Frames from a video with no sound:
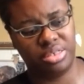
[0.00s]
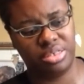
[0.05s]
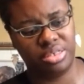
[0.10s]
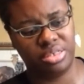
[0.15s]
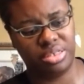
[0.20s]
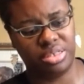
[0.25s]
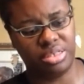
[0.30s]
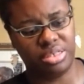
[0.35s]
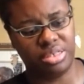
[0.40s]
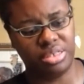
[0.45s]

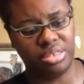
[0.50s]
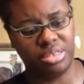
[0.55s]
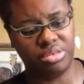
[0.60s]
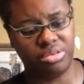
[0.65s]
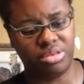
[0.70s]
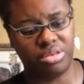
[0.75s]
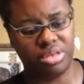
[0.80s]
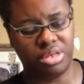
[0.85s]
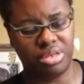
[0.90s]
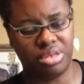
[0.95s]
the little
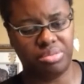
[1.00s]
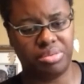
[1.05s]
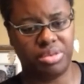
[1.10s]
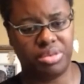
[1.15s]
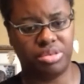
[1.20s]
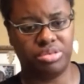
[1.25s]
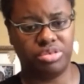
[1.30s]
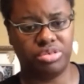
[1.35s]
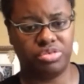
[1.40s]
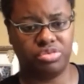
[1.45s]
cup
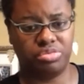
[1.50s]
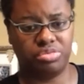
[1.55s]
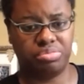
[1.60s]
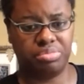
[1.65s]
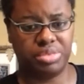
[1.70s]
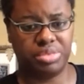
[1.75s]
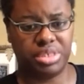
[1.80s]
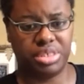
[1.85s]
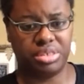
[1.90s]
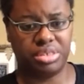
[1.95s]
goes from
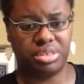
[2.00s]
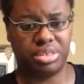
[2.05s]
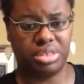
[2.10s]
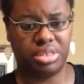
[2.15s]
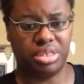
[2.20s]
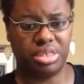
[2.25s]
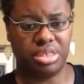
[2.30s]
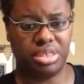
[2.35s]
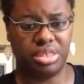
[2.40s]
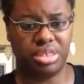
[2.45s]
being
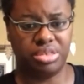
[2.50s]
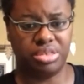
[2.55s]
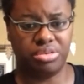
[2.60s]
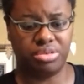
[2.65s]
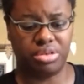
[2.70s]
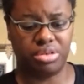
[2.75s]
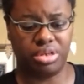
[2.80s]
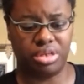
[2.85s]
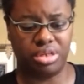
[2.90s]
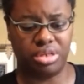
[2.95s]
a little
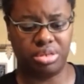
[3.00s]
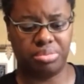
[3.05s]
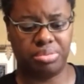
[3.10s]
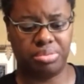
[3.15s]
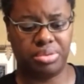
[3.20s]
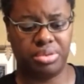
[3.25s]
cup